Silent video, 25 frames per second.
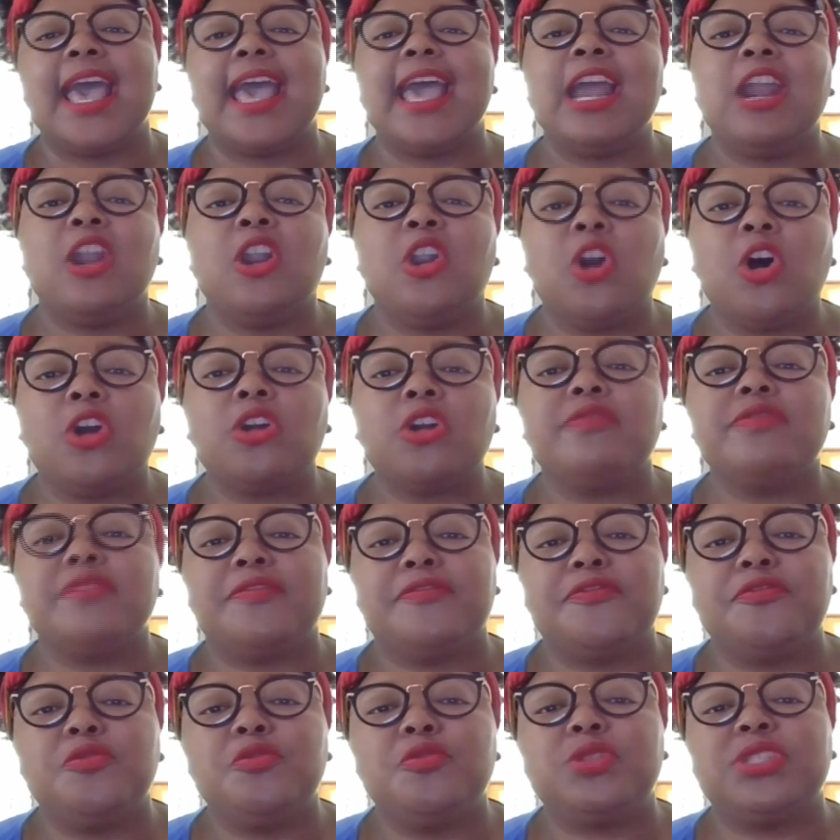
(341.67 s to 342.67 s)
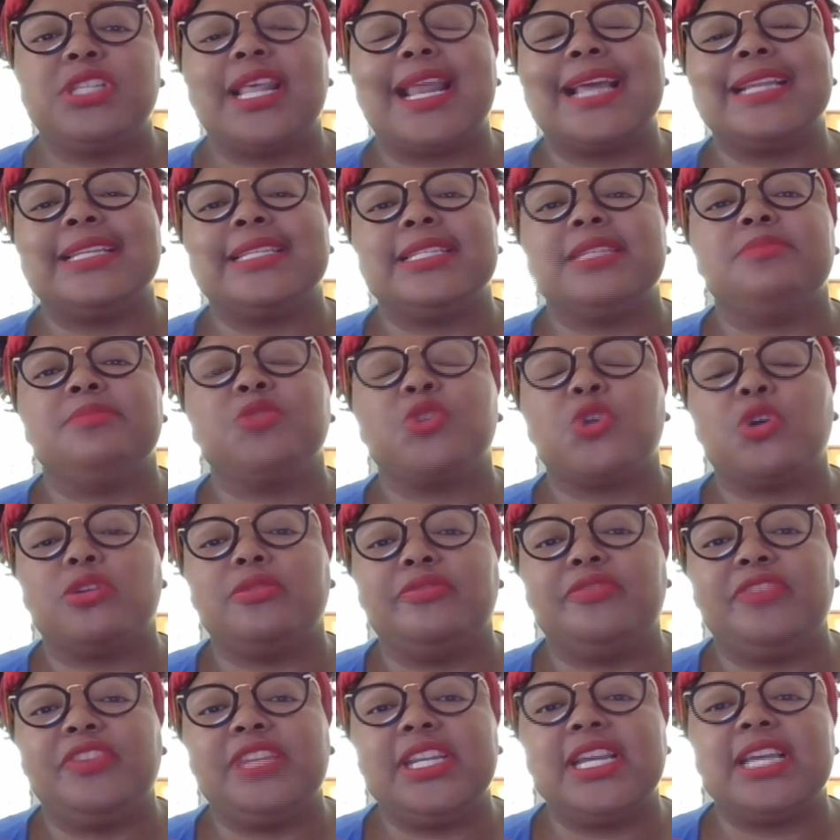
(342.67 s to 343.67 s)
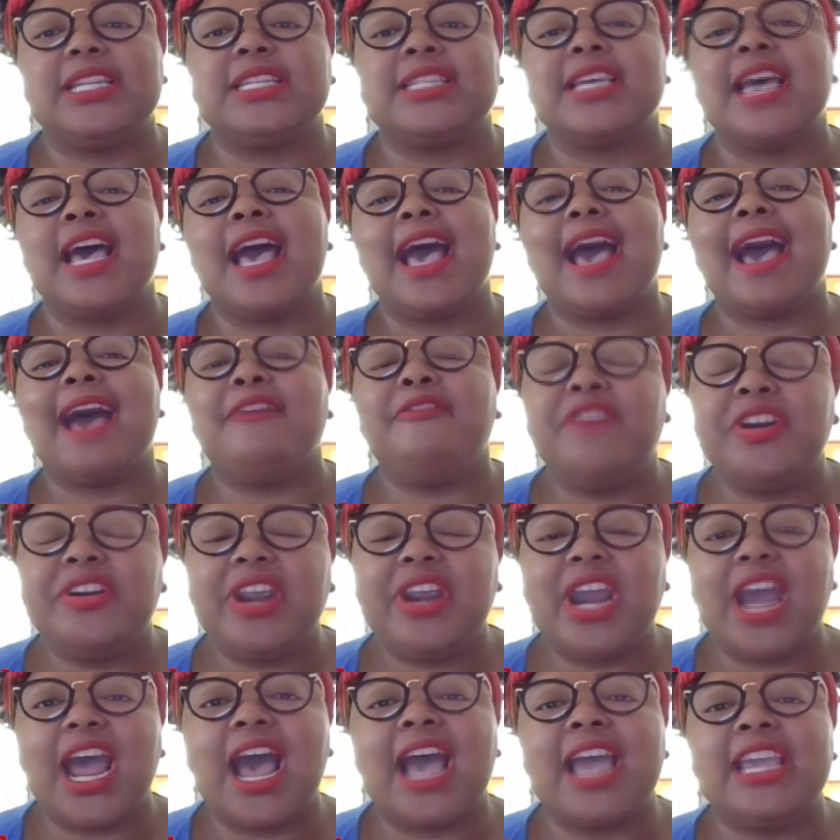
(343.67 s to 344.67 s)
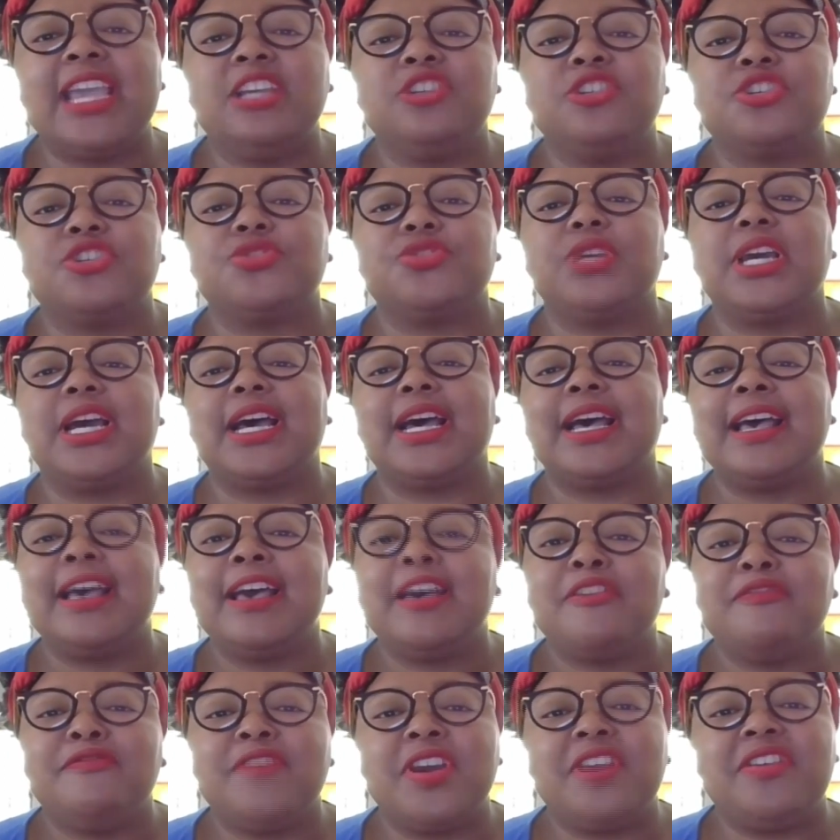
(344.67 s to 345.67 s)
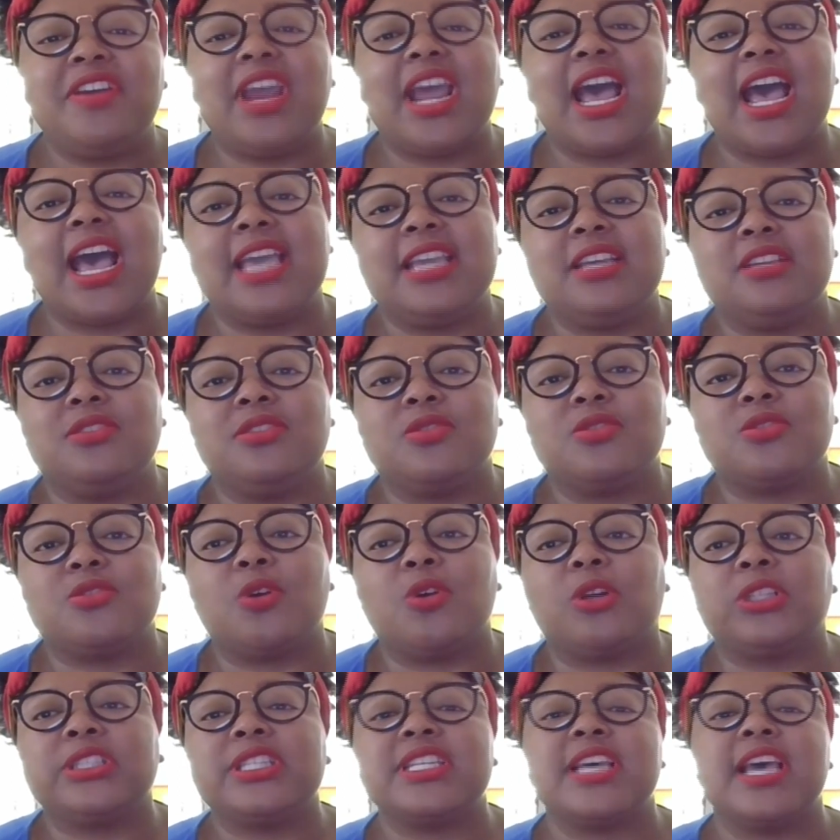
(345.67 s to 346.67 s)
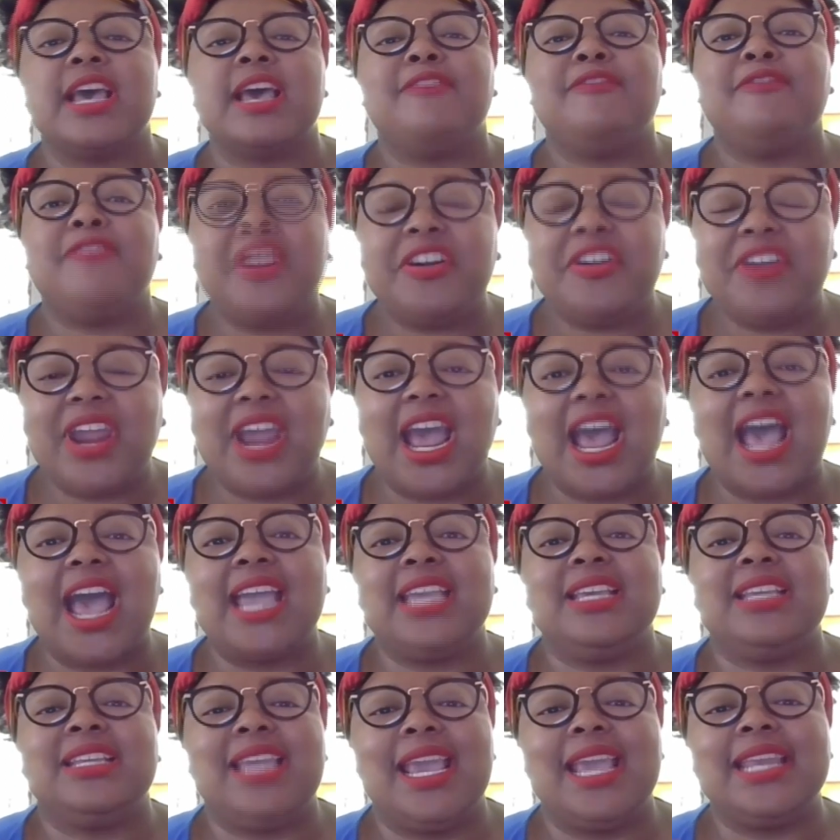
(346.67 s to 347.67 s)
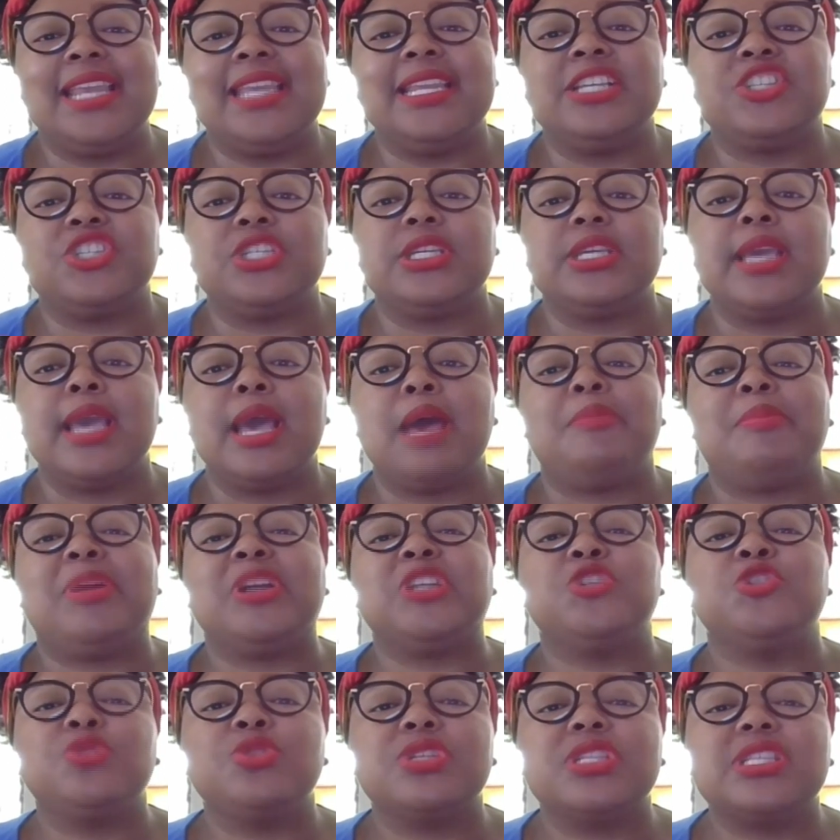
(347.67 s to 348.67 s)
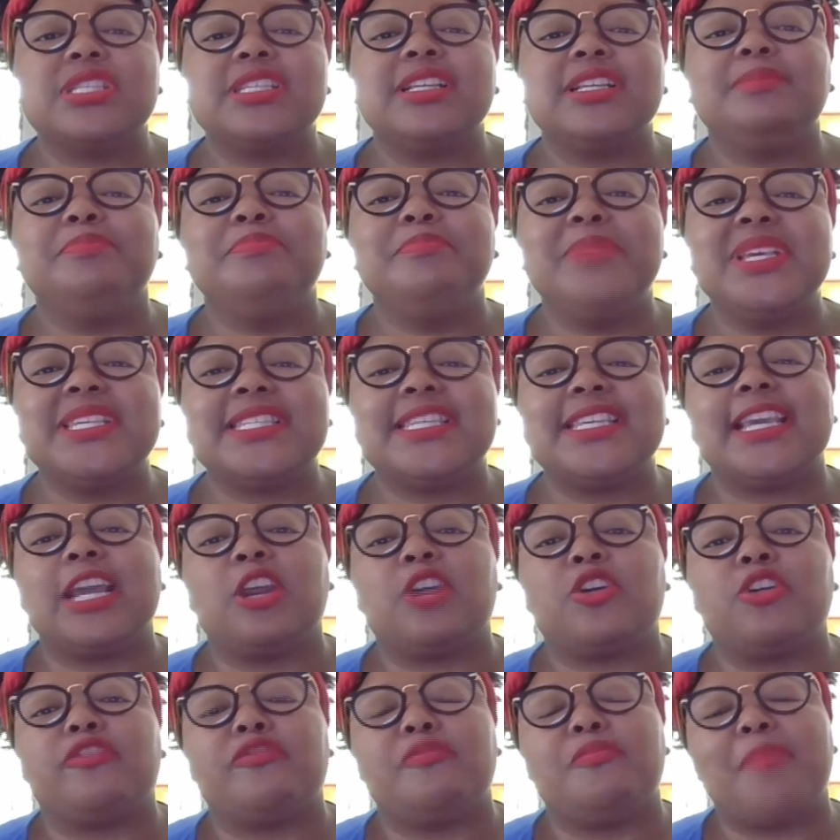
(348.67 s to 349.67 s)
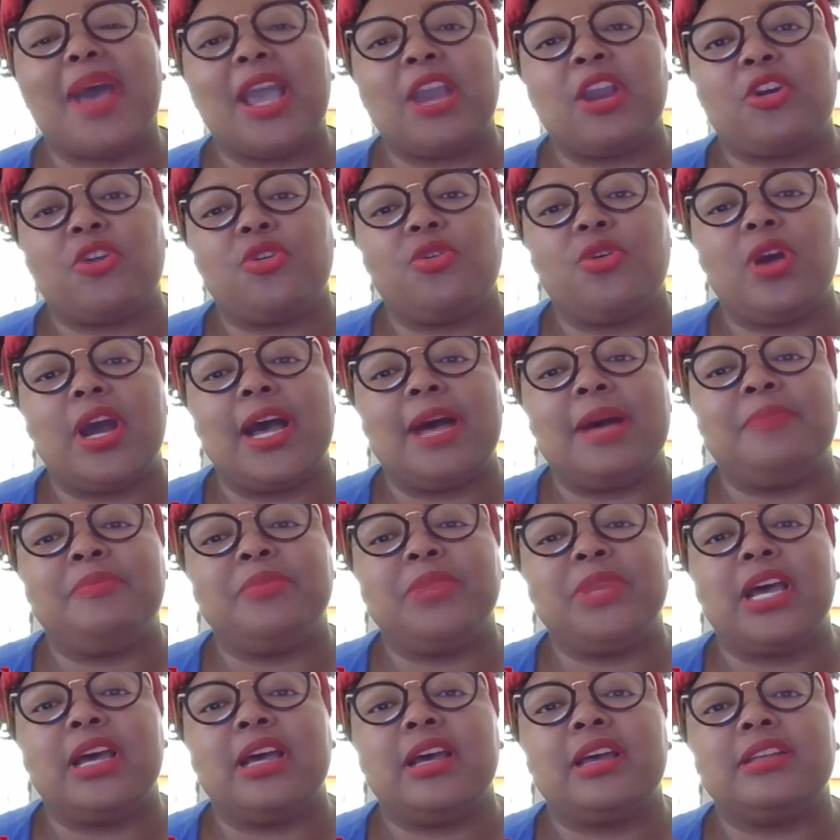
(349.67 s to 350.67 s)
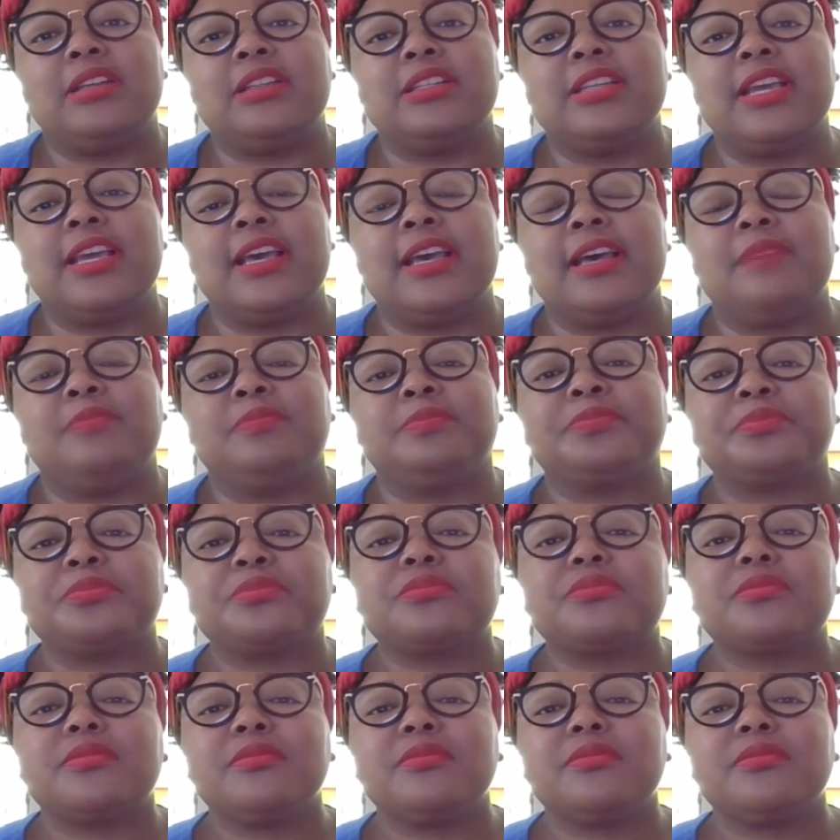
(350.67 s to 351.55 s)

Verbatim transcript: A lot of the food that are deemed convenient are very high in sugar, very high in salt, very high in energy, but you're still missing a lot of micro um, uh, uh um,